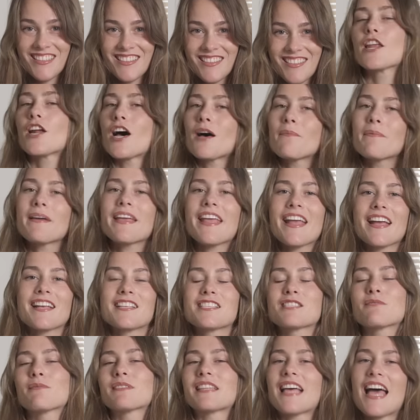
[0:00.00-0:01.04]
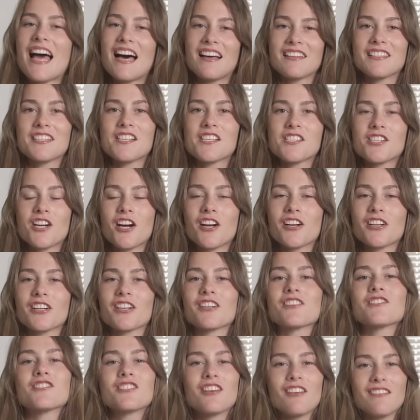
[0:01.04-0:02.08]
It all begins with a healthy
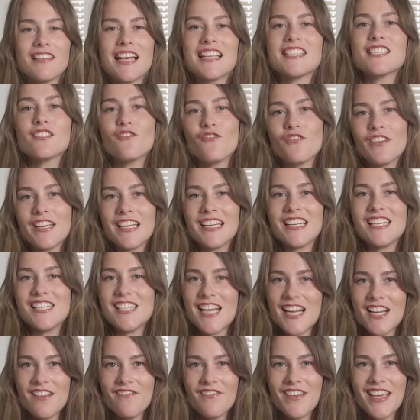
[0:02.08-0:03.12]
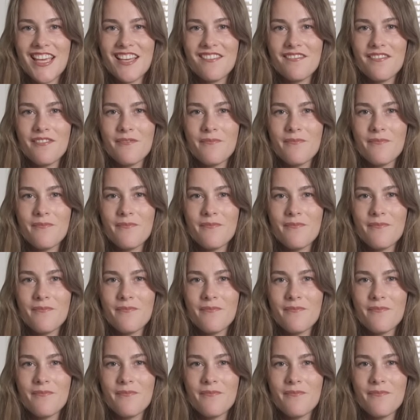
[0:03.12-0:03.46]
starter, so let's feed Genevieve.